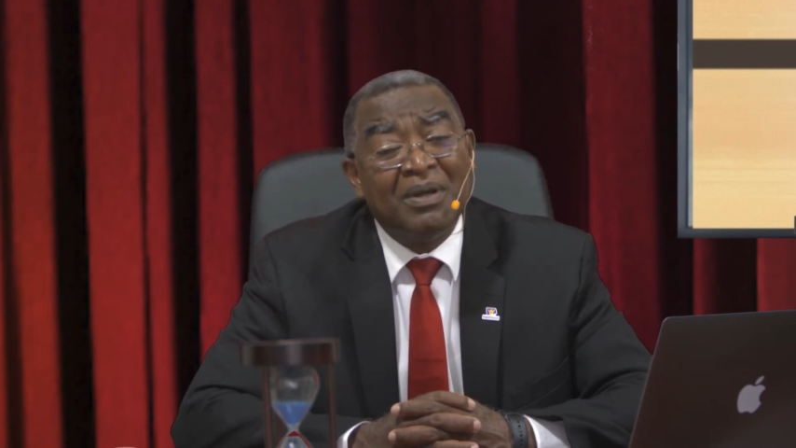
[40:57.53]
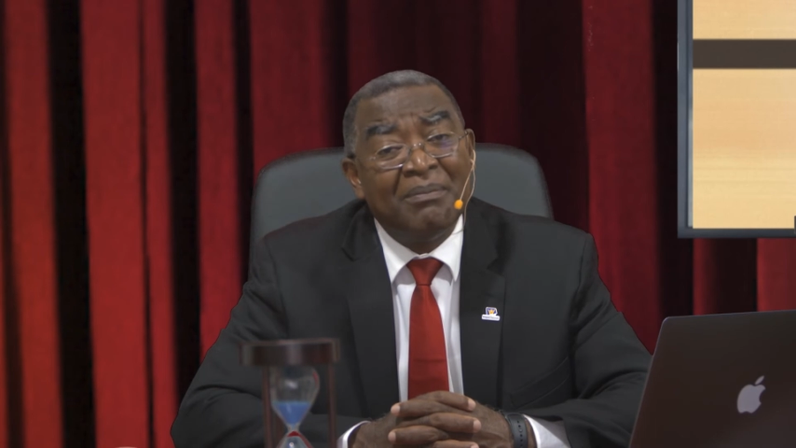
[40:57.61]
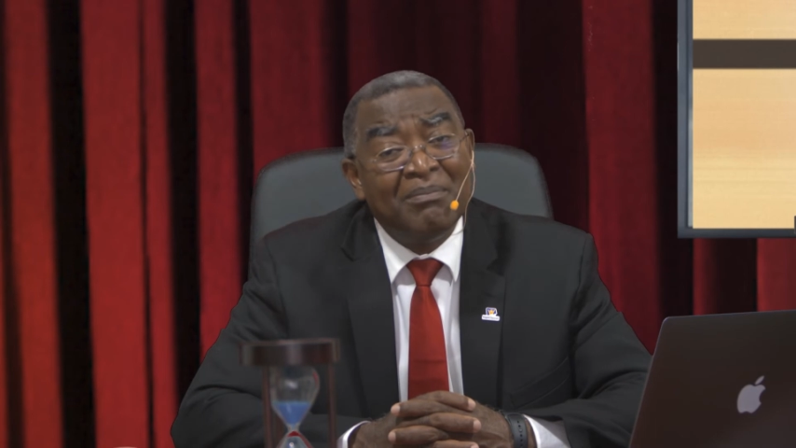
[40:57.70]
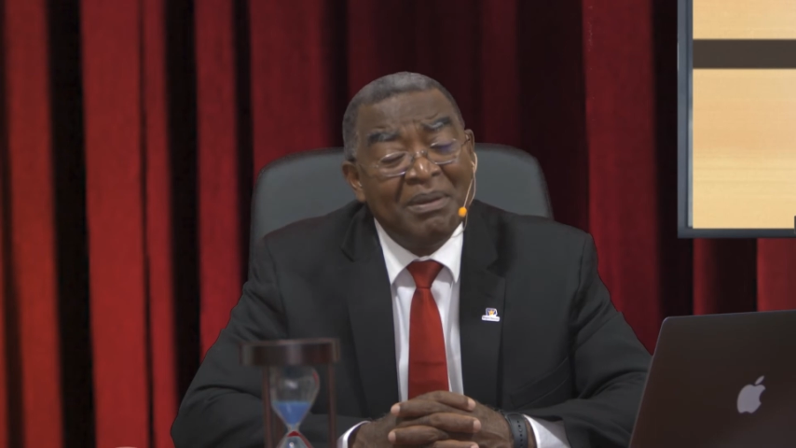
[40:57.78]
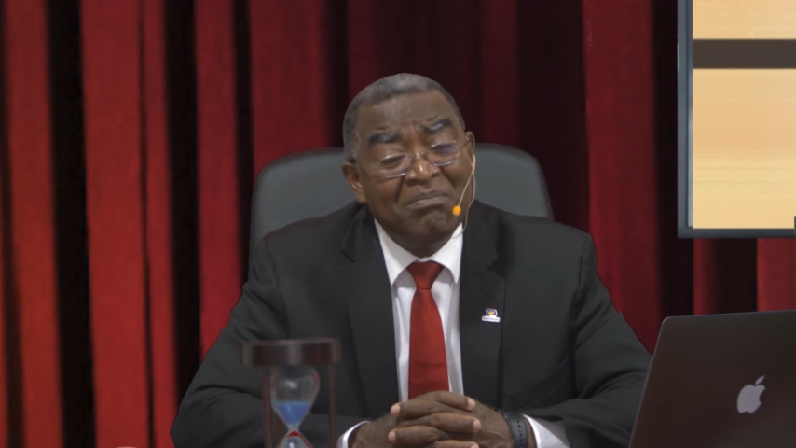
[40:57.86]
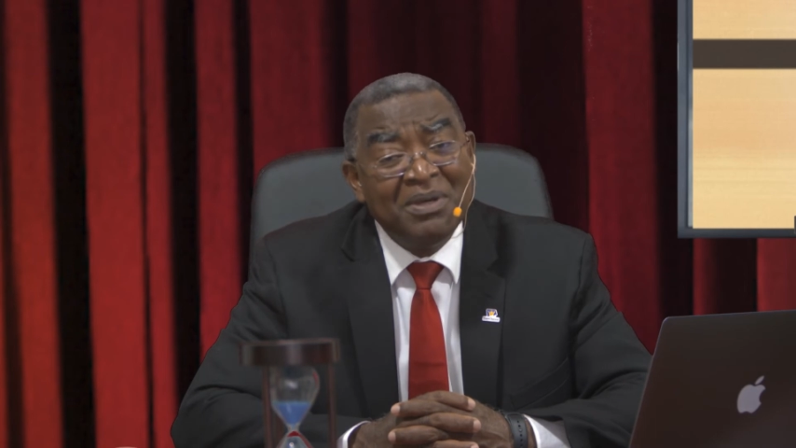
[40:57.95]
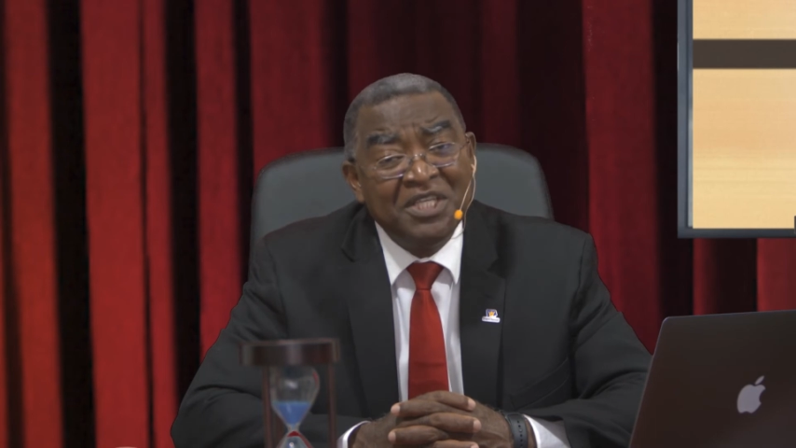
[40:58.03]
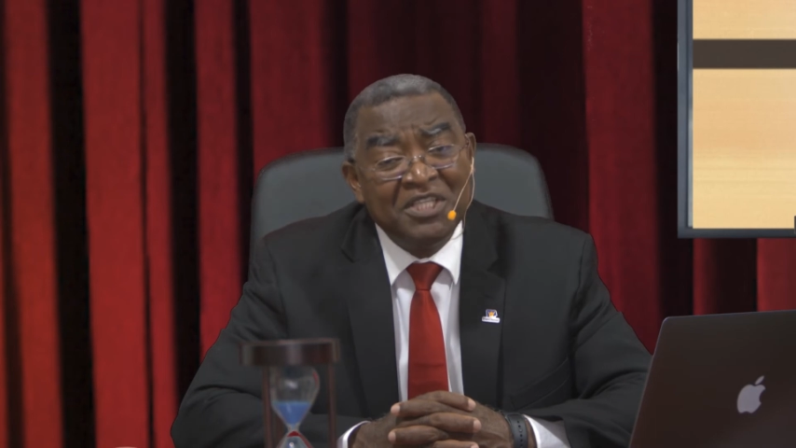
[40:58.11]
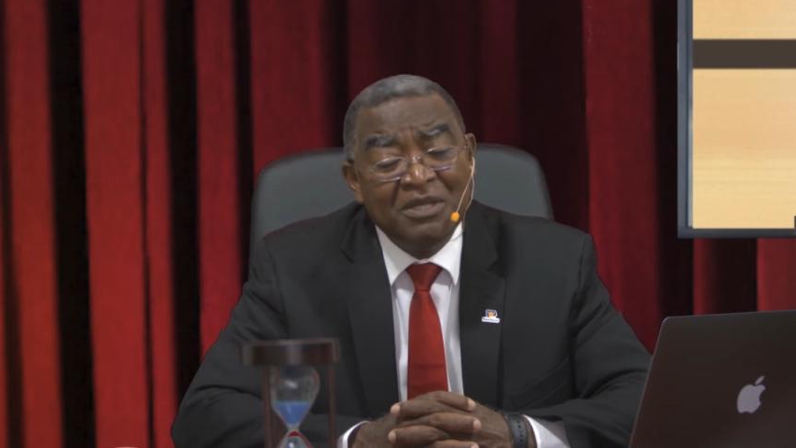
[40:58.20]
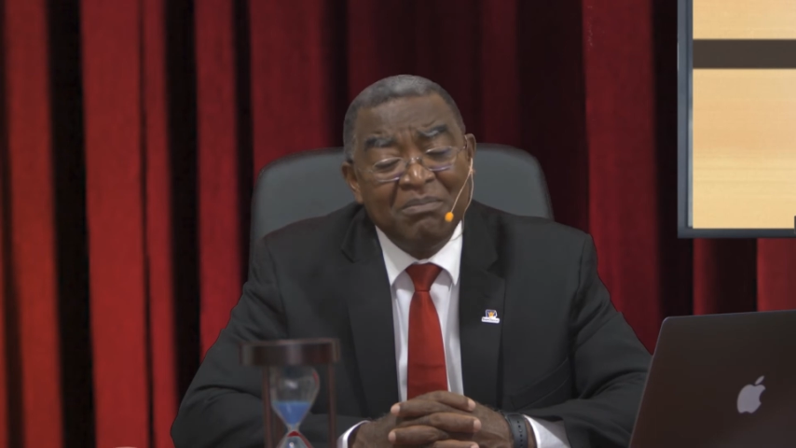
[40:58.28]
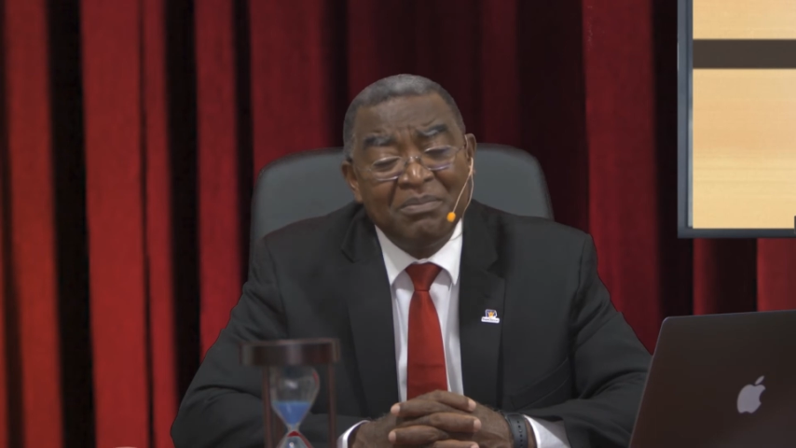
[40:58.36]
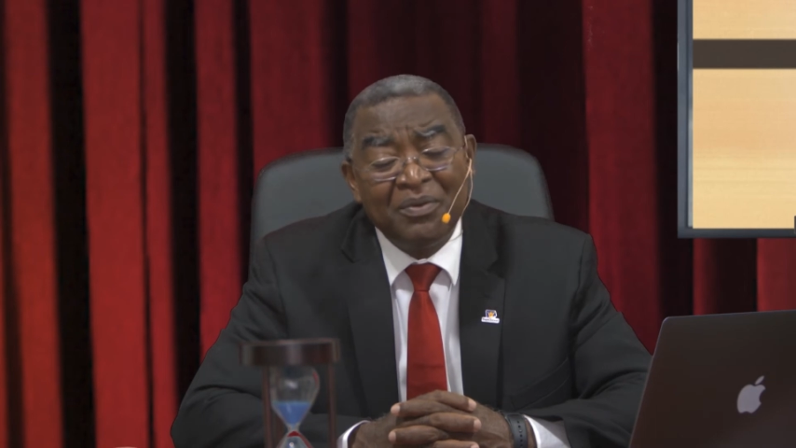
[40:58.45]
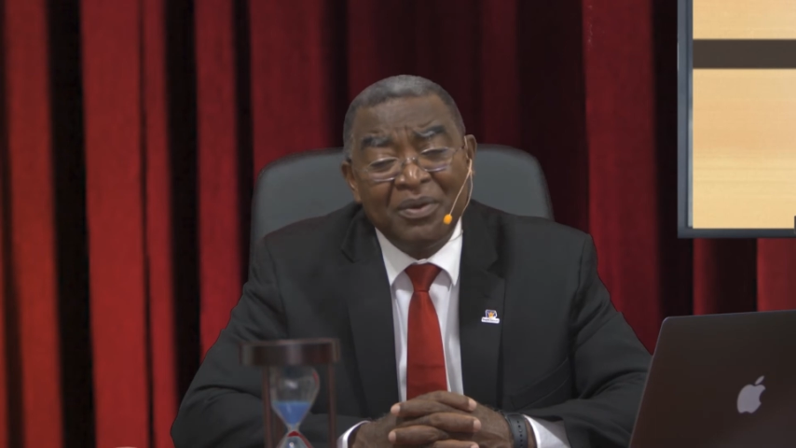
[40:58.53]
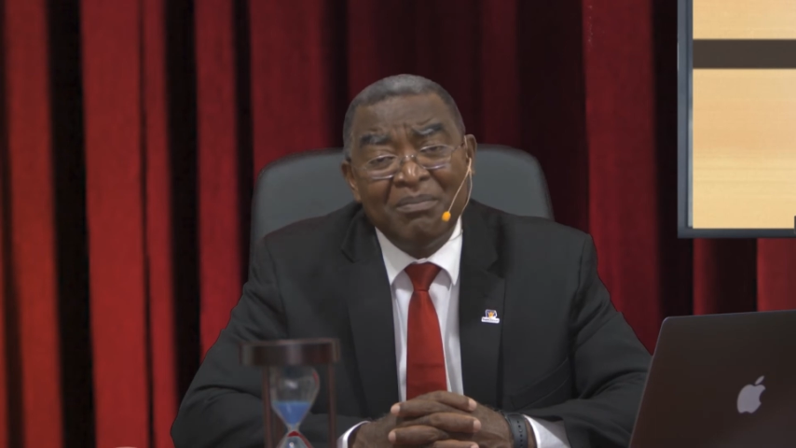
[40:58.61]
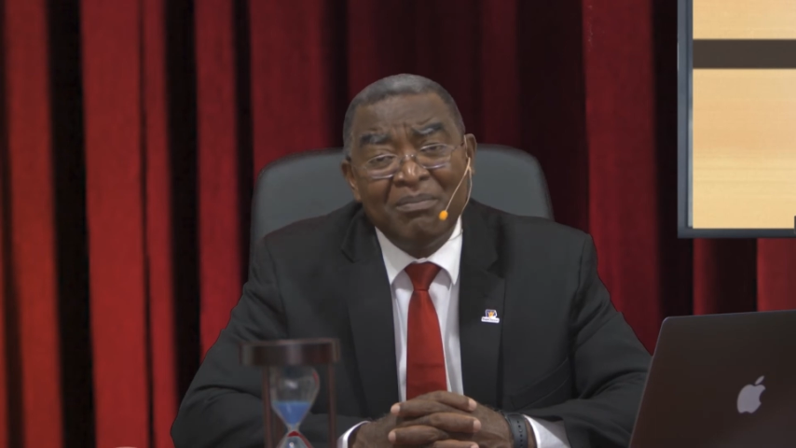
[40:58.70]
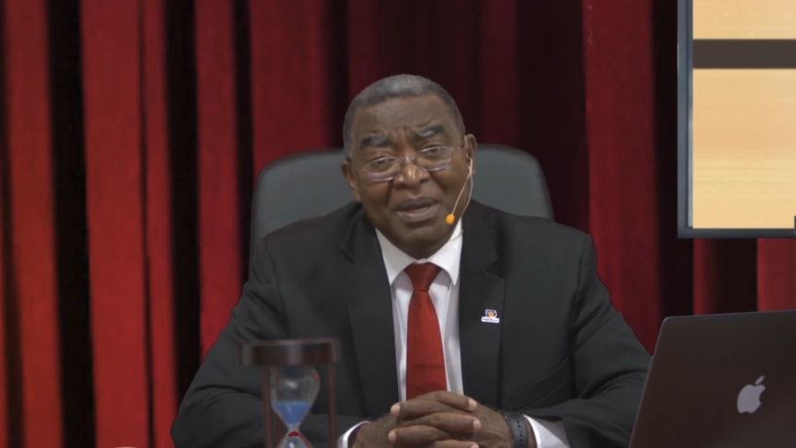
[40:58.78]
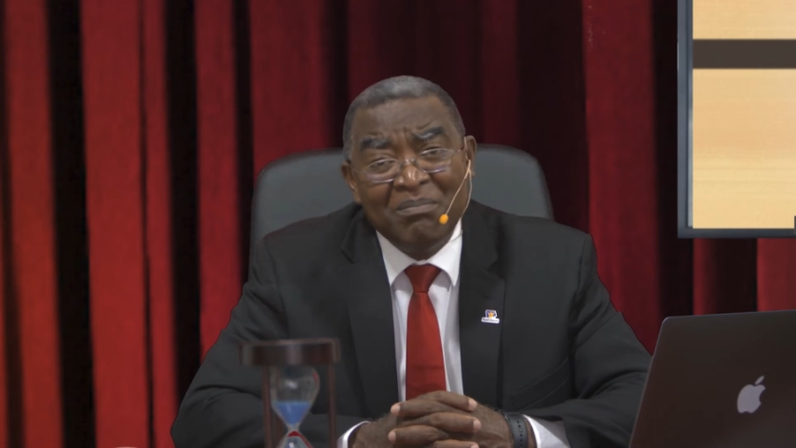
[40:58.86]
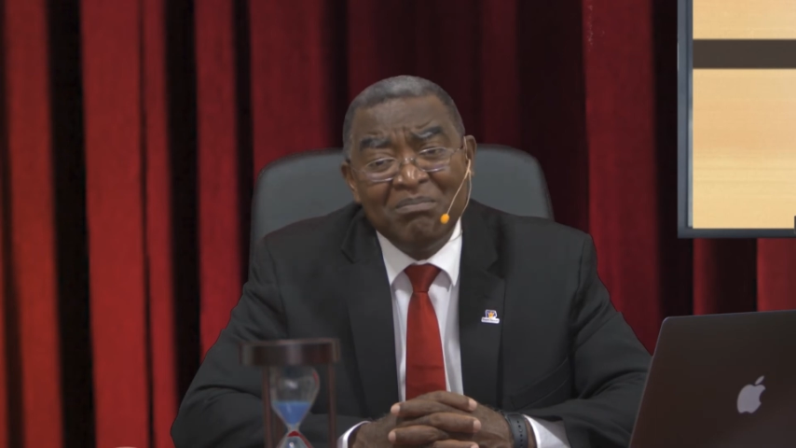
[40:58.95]
a membership,
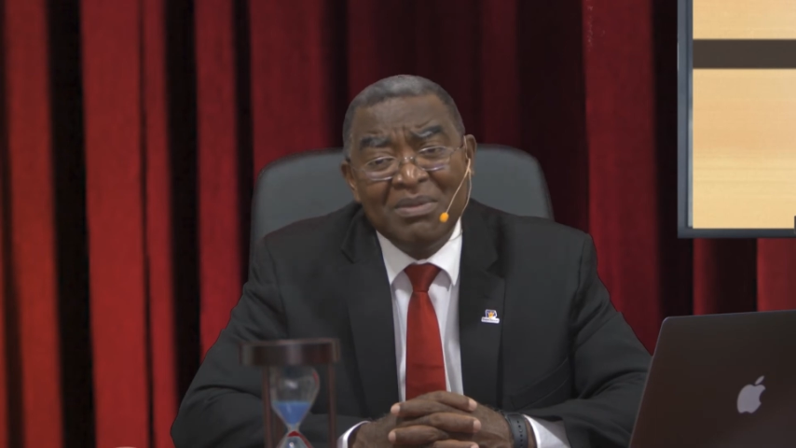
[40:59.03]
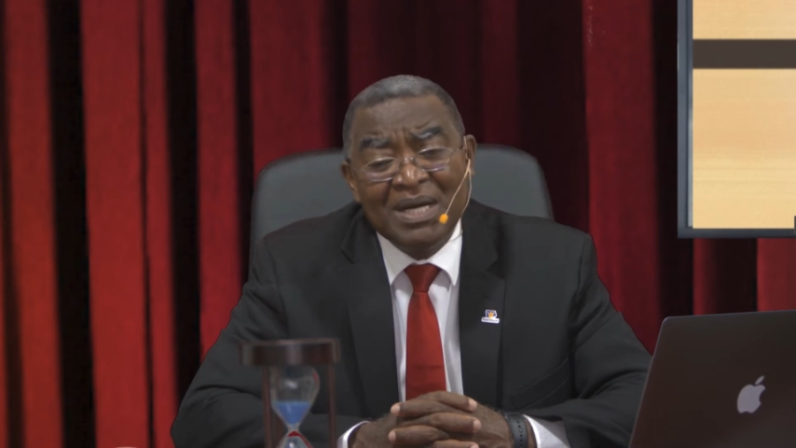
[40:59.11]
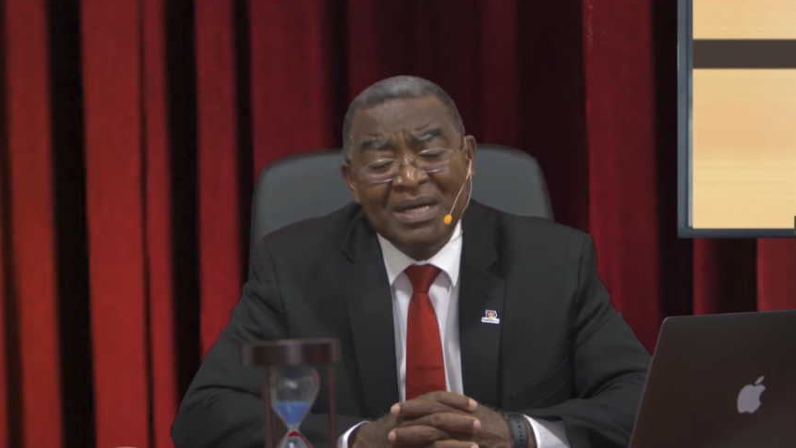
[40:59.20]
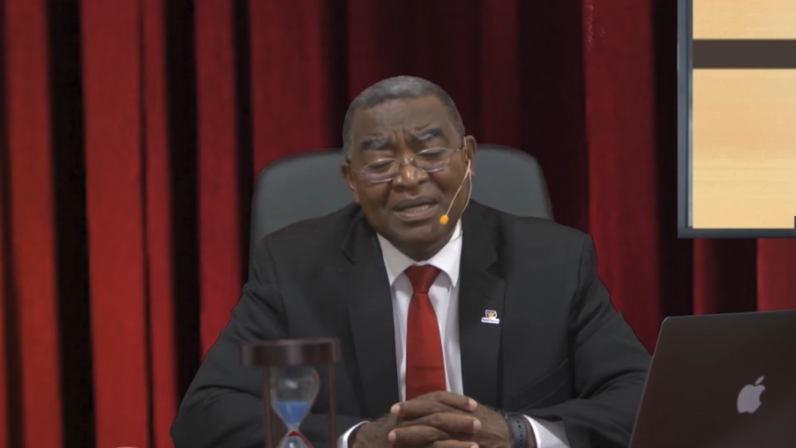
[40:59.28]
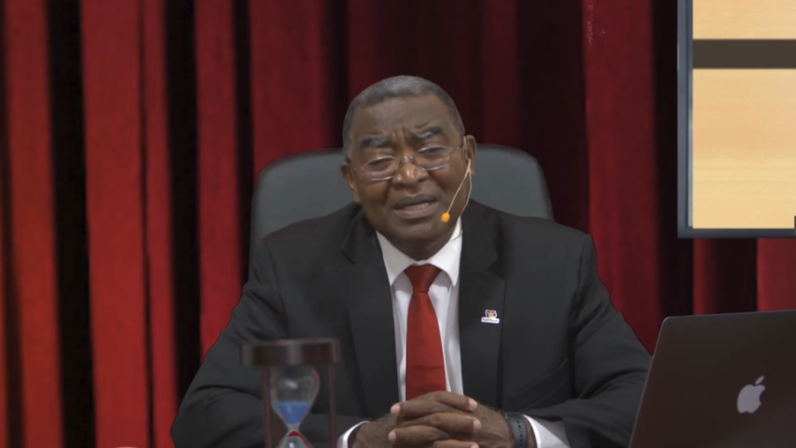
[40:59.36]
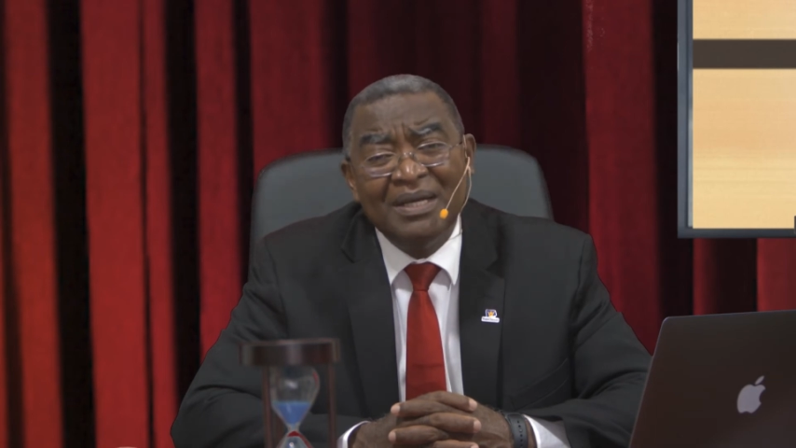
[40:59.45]
remember,